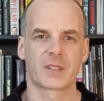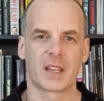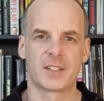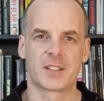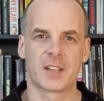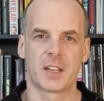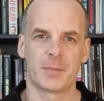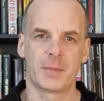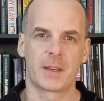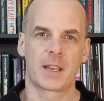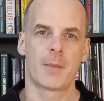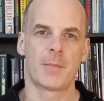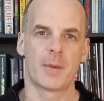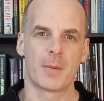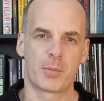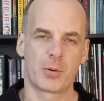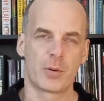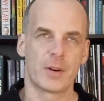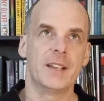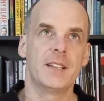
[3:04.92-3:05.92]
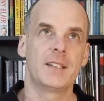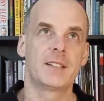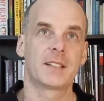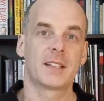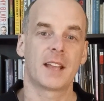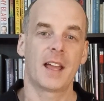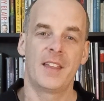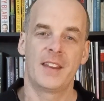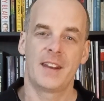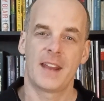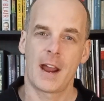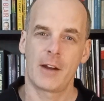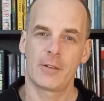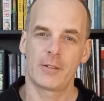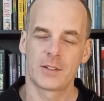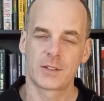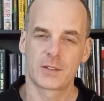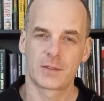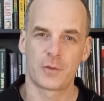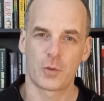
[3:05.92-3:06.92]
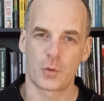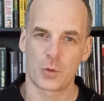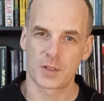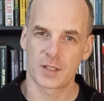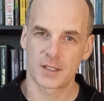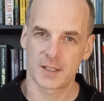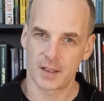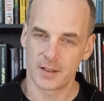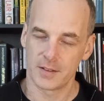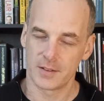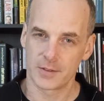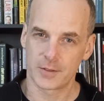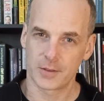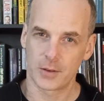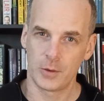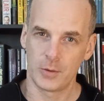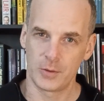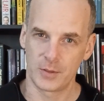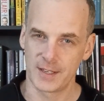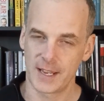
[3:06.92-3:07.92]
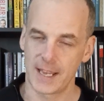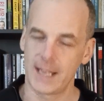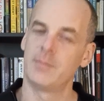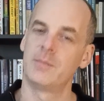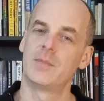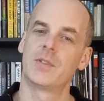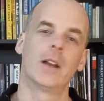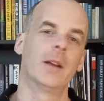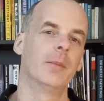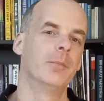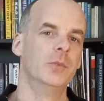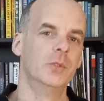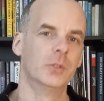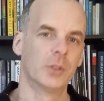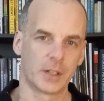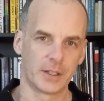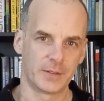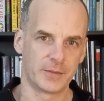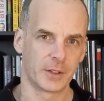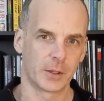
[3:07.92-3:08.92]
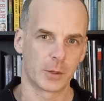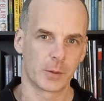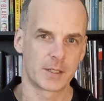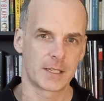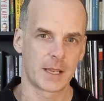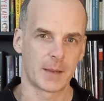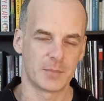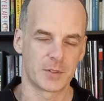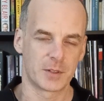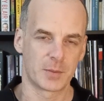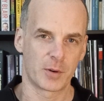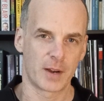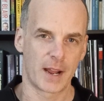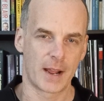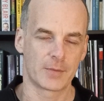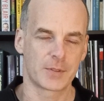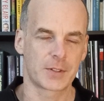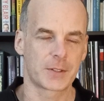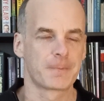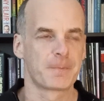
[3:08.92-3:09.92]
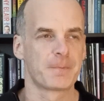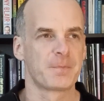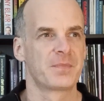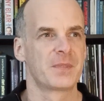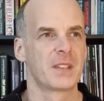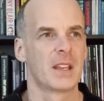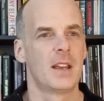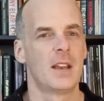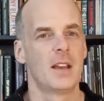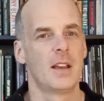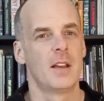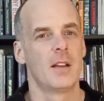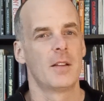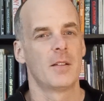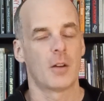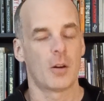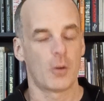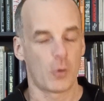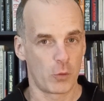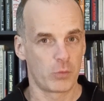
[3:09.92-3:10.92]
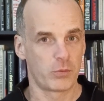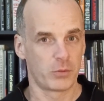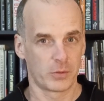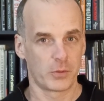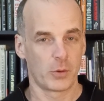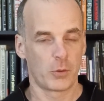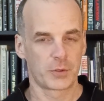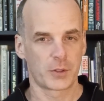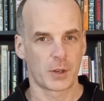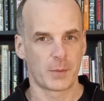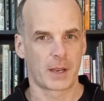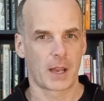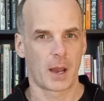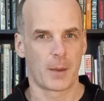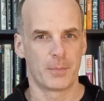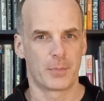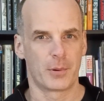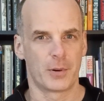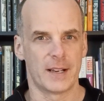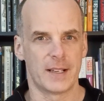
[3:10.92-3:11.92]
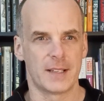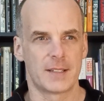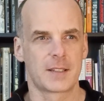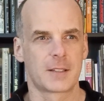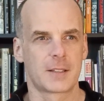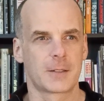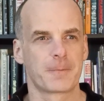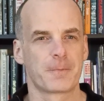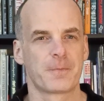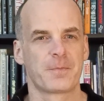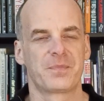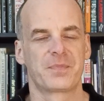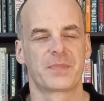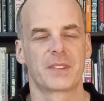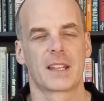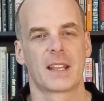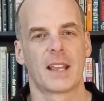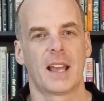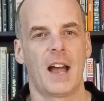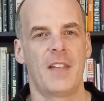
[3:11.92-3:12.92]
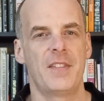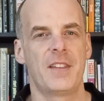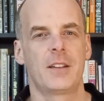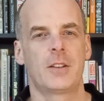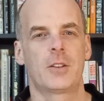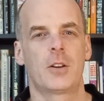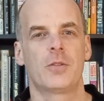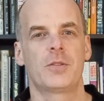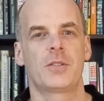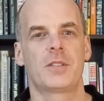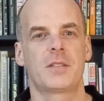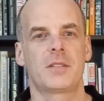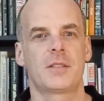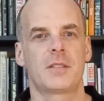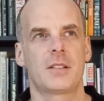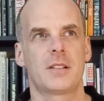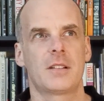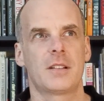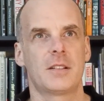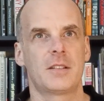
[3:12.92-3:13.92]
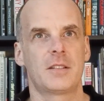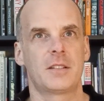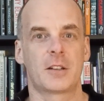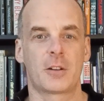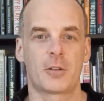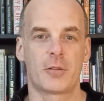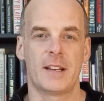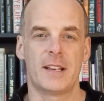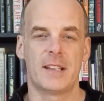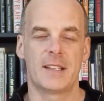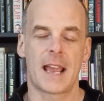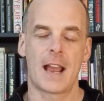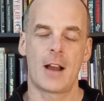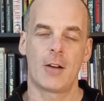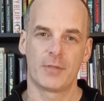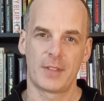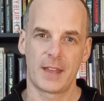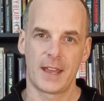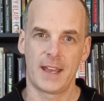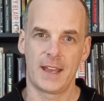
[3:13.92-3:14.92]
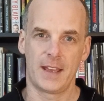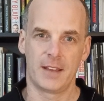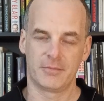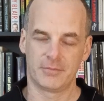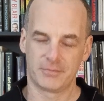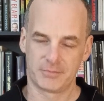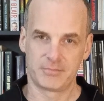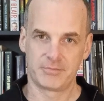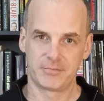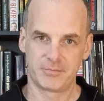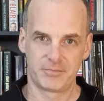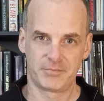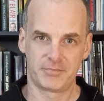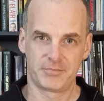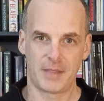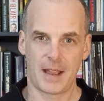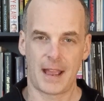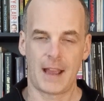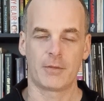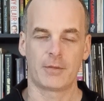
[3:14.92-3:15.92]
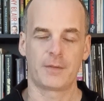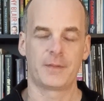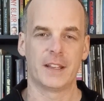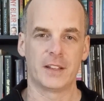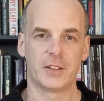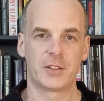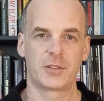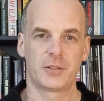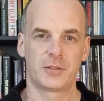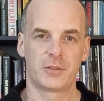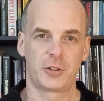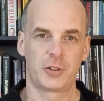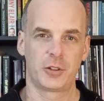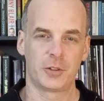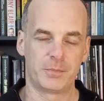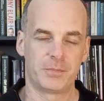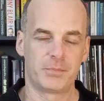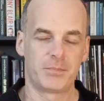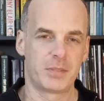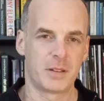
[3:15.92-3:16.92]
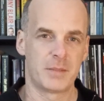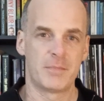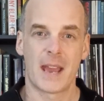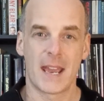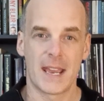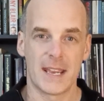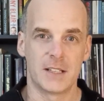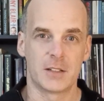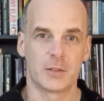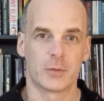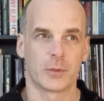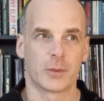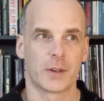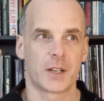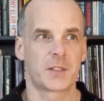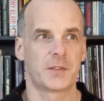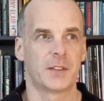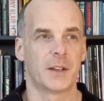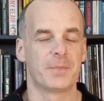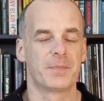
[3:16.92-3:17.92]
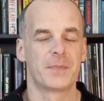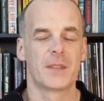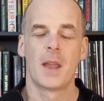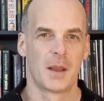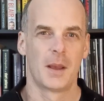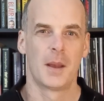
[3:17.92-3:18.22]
is going to become a priest, and Aaron's 4 sons, whose names I am not even going to attempt to pronounce, will also become priests. And then God decrees how their outfits should be made and all the rest of it.